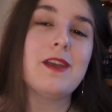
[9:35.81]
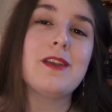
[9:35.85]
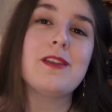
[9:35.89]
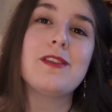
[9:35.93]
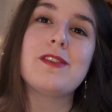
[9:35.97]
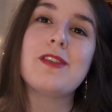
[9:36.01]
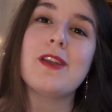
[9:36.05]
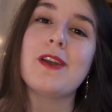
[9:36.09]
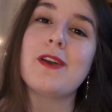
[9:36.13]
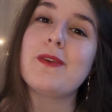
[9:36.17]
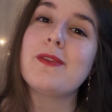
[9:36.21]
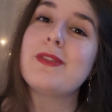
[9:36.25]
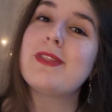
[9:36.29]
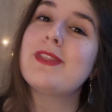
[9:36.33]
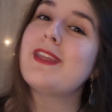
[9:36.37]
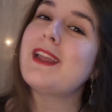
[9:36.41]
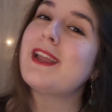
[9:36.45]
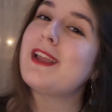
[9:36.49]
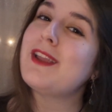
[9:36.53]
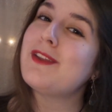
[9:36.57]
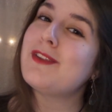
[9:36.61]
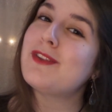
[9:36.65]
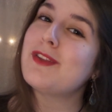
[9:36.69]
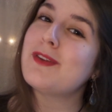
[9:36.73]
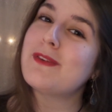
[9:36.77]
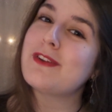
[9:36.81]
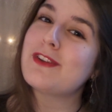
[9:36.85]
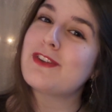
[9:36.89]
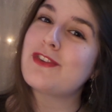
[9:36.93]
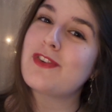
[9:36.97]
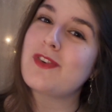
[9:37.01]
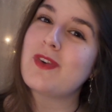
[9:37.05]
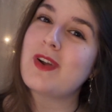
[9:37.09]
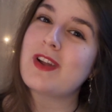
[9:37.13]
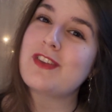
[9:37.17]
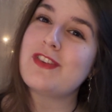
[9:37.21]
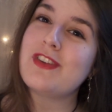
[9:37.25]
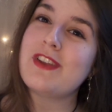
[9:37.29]
So thank you so much
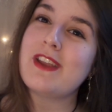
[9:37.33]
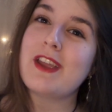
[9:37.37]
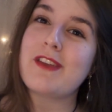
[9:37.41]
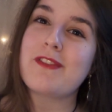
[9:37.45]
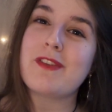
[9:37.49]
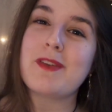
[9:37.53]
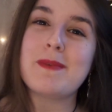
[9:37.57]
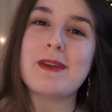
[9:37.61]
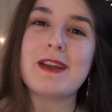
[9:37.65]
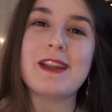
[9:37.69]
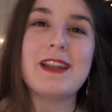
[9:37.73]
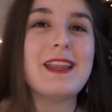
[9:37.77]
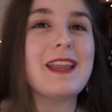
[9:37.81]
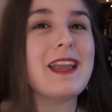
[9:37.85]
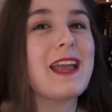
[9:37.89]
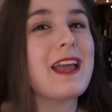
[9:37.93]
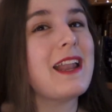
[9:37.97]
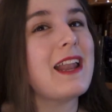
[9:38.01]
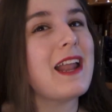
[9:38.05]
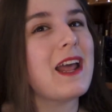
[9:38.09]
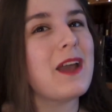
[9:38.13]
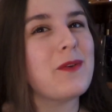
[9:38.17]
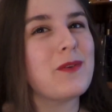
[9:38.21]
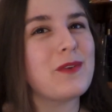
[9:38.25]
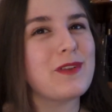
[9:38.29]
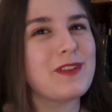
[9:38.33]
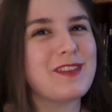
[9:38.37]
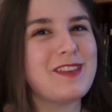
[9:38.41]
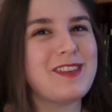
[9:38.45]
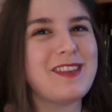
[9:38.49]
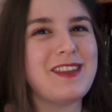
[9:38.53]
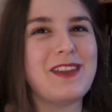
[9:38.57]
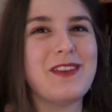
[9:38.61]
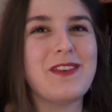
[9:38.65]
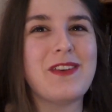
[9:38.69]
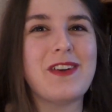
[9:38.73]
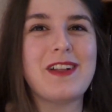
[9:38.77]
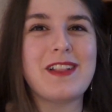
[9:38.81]
for watching, everybody, and I will
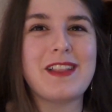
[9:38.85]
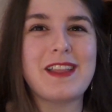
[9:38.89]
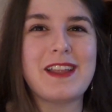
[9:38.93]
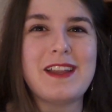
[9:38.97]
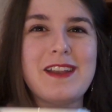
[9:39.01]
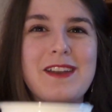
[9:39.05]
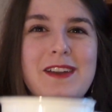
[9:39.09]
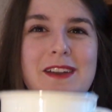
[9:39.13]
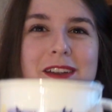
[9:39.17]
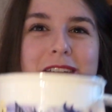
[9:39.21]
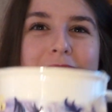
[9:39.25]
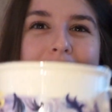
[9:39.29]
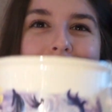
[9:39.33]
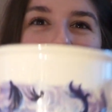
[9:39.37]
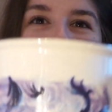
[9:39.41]
see you all later.